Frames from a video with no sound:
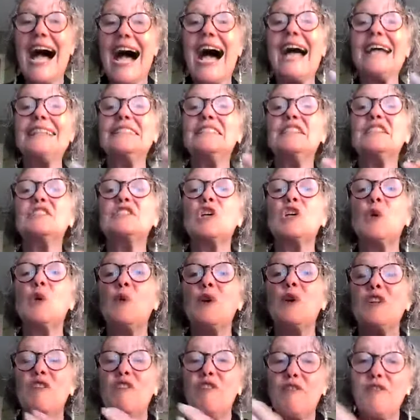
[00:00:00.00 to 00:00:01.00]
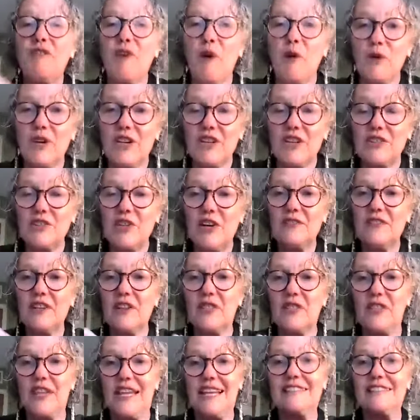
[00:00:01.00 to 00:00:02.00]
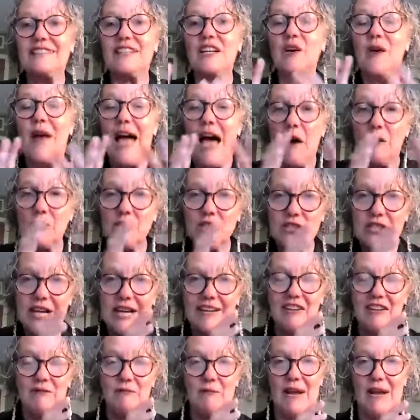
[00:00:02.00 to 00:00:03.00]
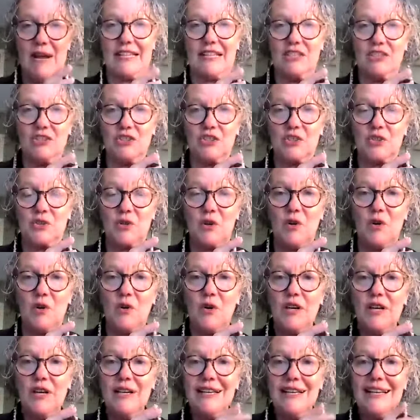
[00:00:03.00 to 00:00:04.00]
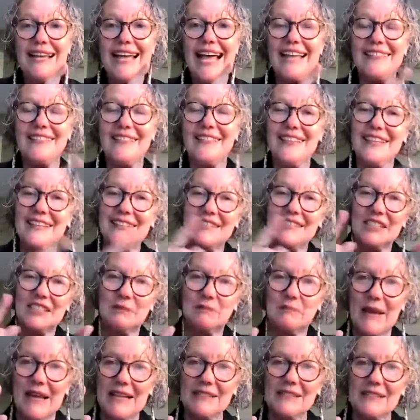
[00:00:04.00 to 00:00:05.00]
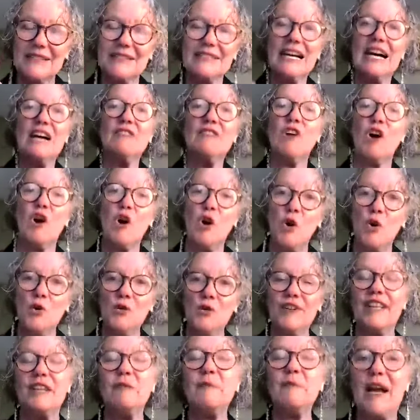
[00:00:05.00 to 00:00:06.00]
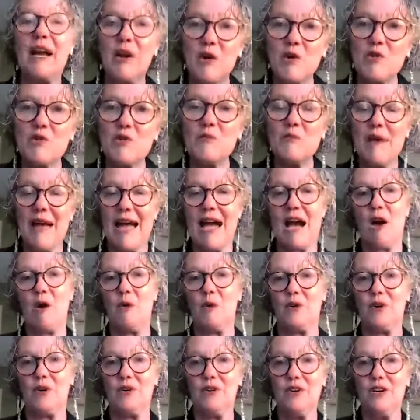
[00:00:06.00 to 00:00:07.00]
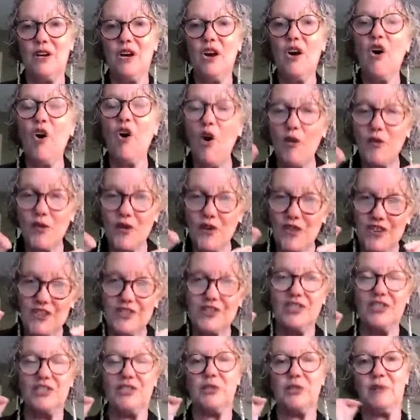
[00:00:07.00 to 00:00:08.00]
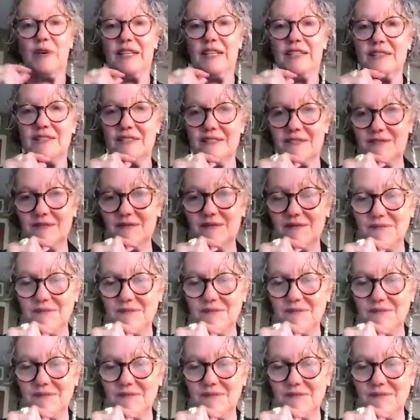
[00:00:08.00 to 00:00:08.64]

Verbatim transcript: I just don't want to focus on the things that are outside of my control at the expense of owning my own power over the situation.